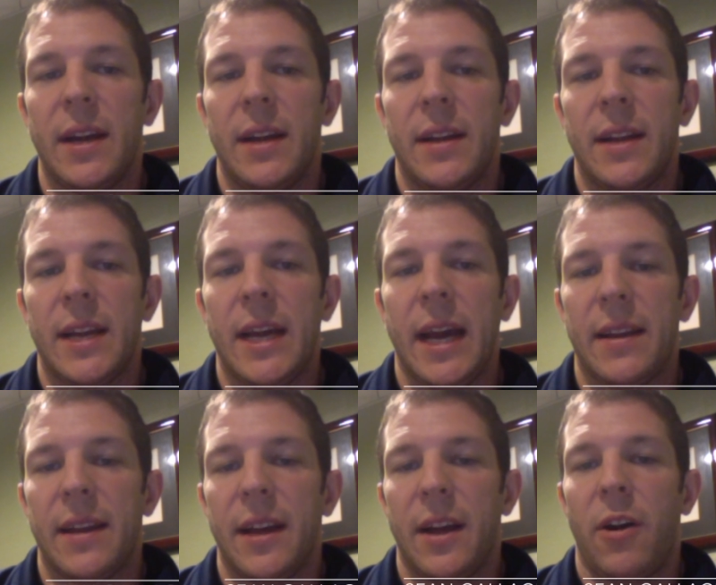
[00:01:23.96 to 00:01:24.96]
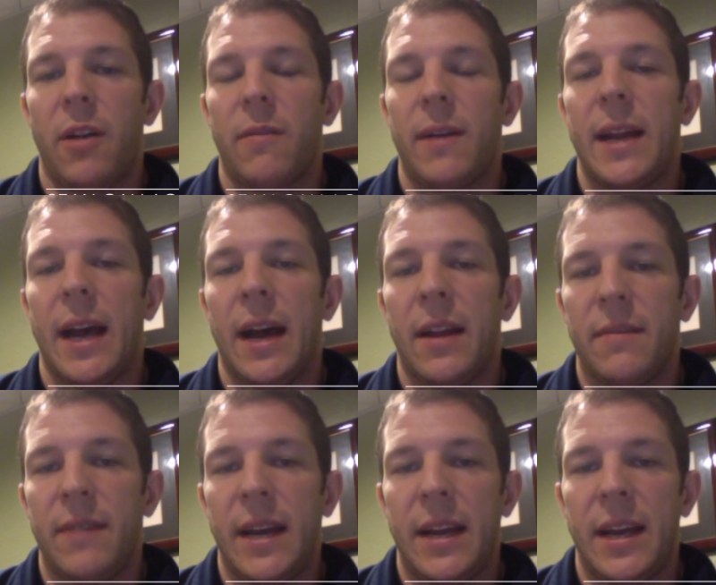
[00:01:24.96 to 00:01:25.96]
to get heart rate
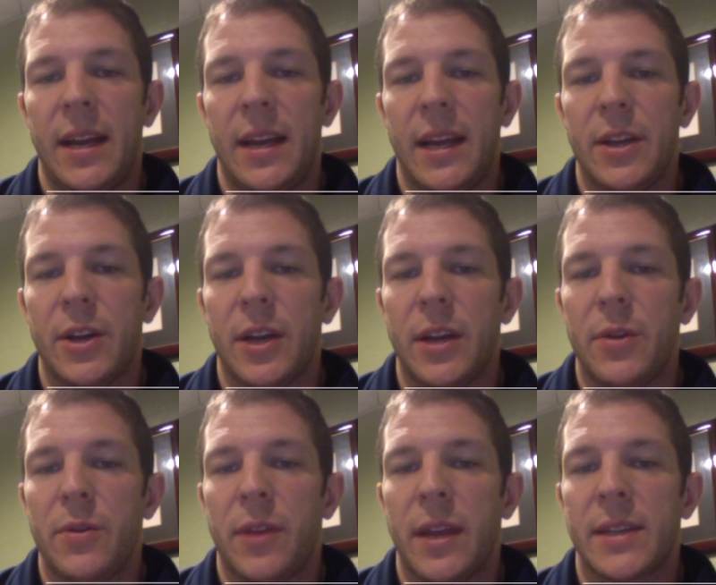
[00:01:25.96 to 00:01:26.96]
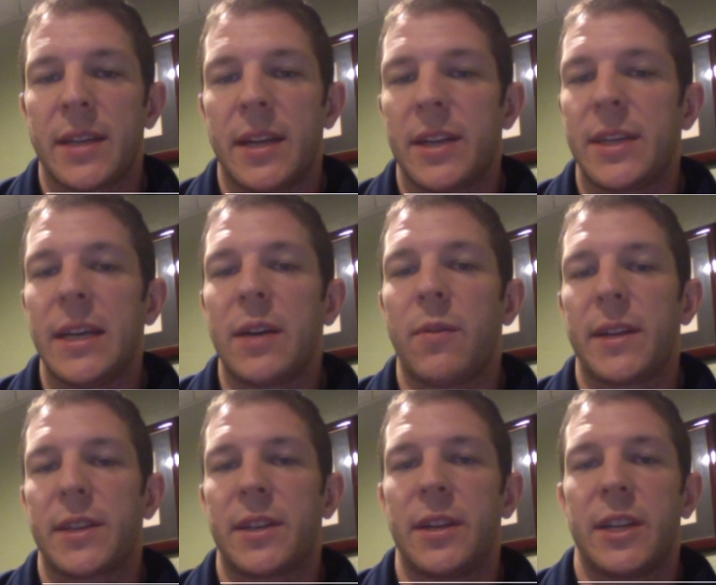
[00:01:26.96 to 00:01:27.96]
elevated, and you can do things in a
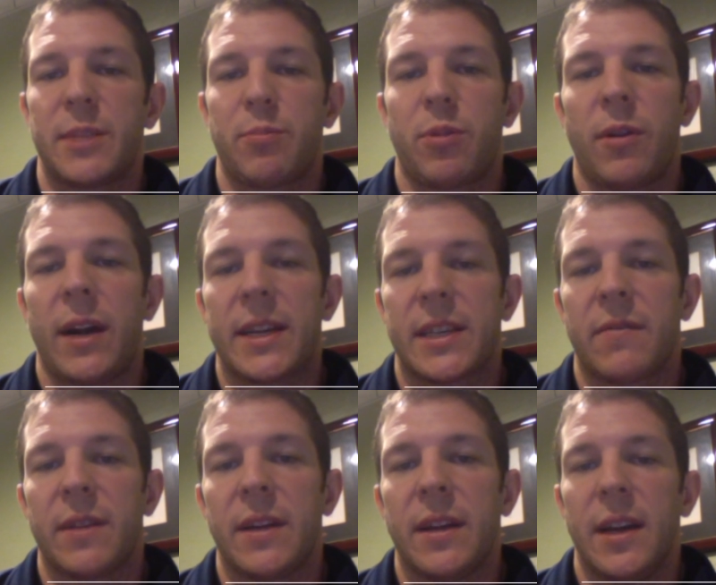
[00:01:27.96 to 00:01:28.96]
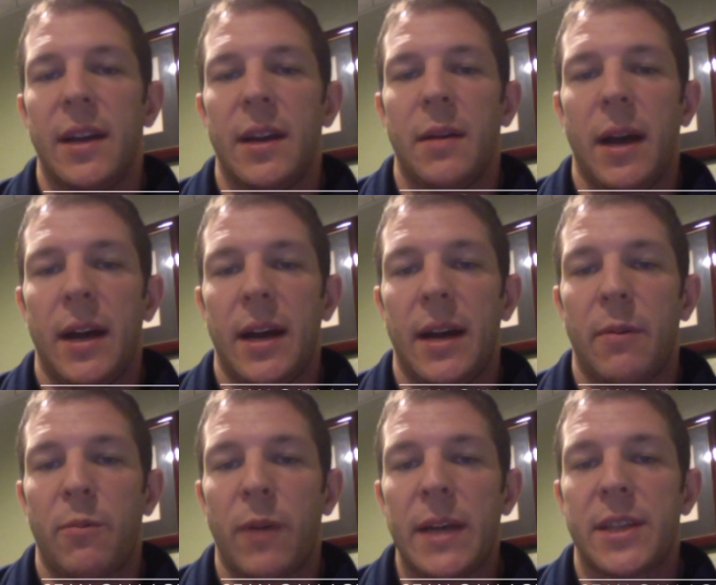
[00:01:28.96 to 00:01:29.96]
sequence to just progressively
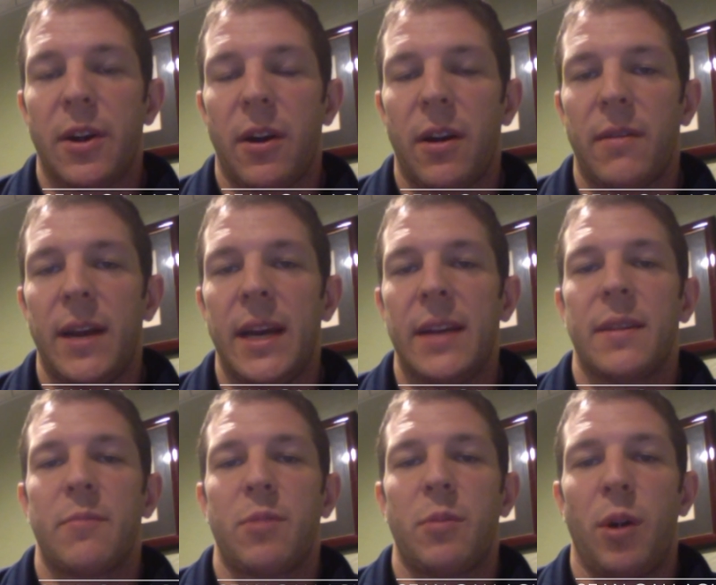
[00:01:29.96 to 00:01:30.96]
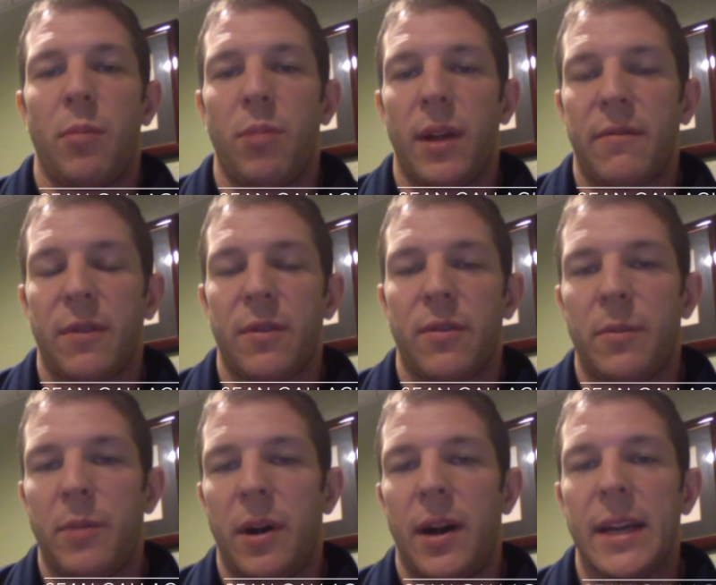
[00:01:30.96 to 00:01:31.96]
raise the heart rate, promote blood flow through
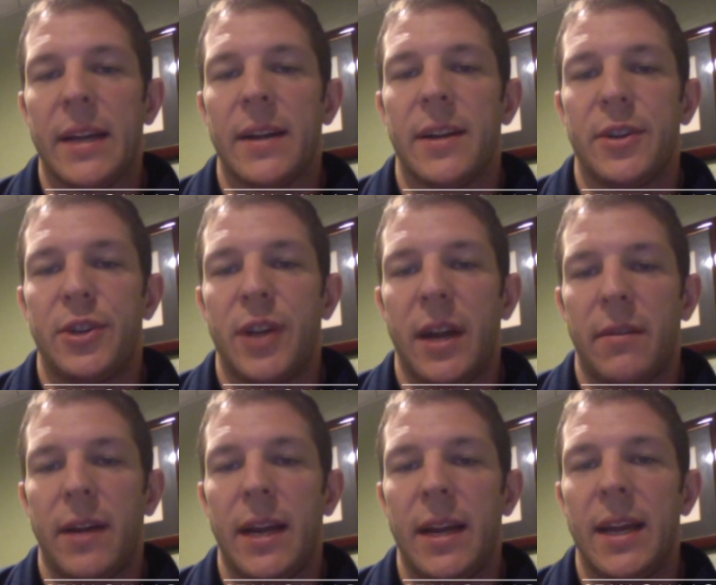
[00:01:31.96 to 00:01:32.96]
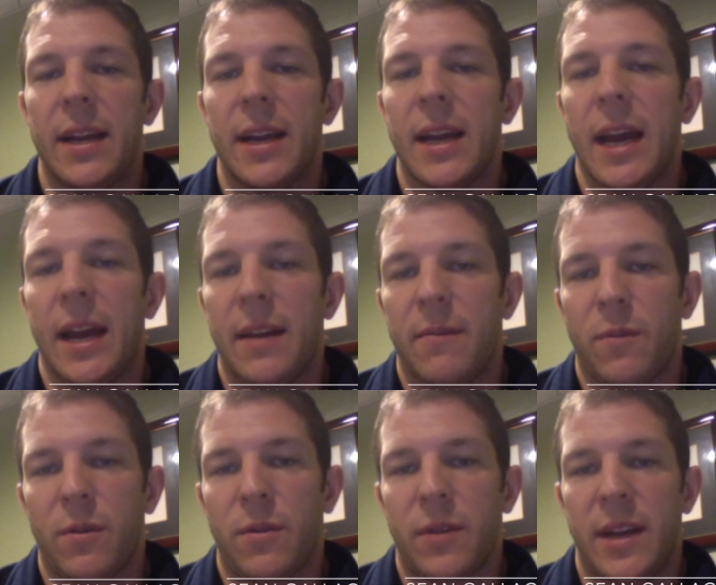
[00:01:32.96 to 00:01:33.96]
the body, generate heat. Again, if
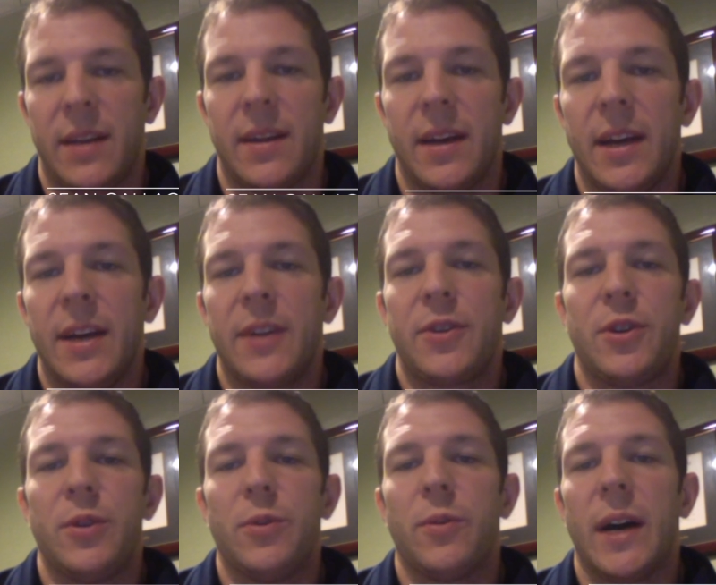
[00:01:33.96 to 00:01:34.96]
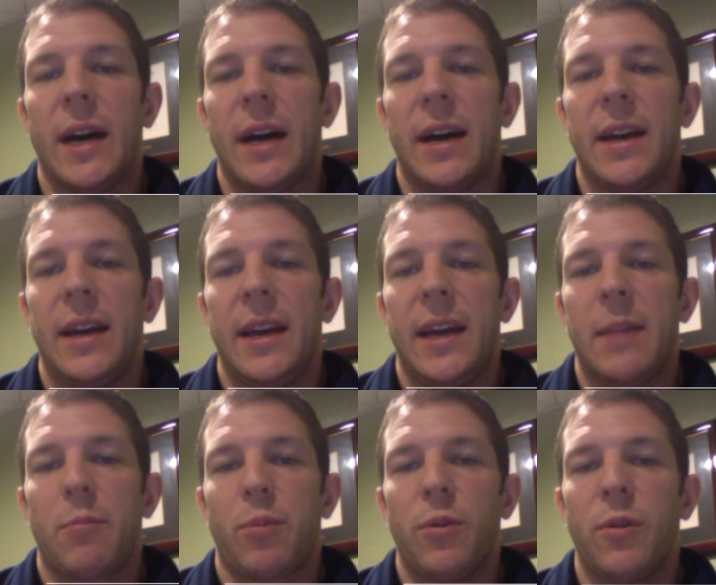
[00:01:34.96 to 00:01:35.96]
we're looking to
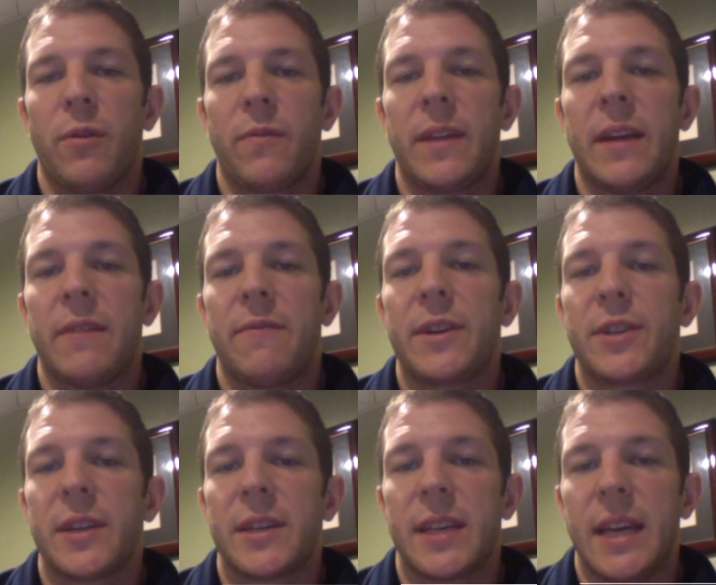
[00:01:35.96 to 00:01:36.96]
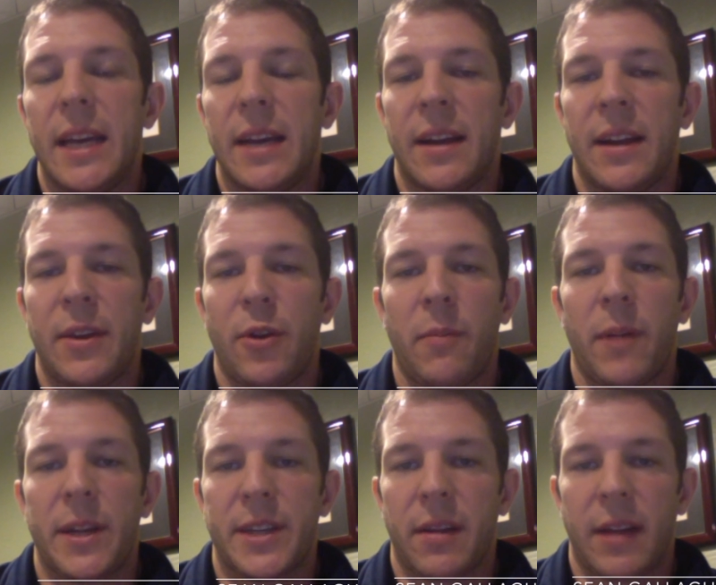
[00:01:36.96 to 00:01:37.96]
improve the efficiency on the
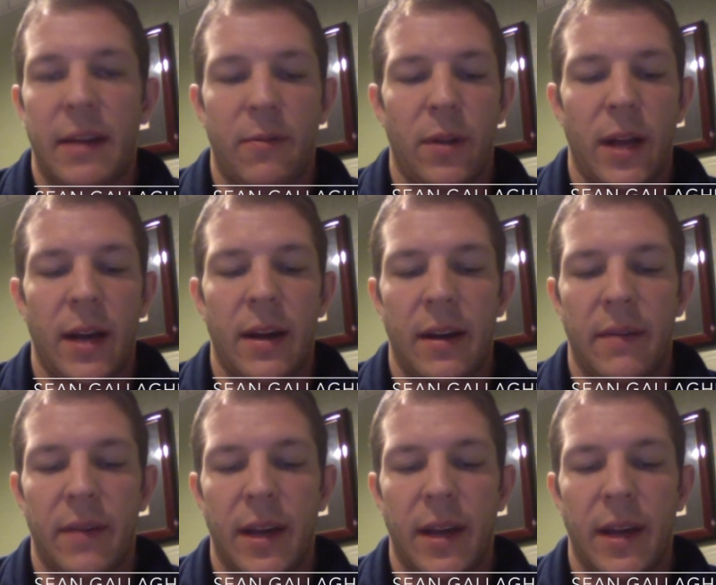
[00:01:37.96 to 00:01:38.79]
neuromuscular level of